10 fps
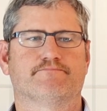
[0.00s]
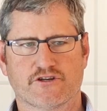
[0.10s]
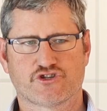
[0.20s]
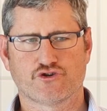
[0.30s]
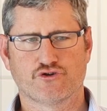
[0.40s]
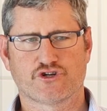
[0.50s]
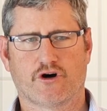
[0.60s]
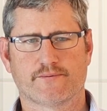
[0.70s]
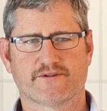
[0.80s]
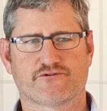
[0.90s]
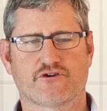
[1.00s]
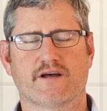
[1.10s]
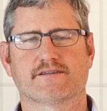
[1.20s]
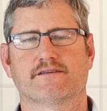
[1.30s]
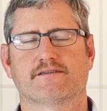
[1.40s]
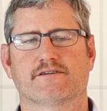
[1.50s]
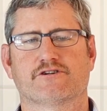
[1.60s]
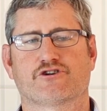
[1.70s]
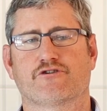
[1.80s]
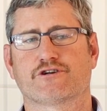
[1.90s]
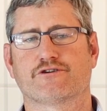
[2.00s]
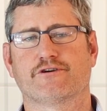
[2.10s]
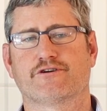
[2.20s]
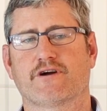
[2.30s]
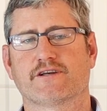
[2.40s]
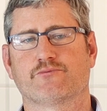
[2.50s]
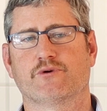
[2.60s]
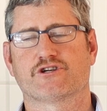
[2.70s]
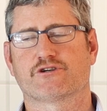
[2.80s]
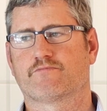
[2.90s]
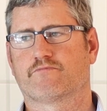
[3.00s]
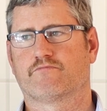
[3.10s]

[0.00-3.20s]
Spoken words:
There's two types of trust. There's a discretionary trust, which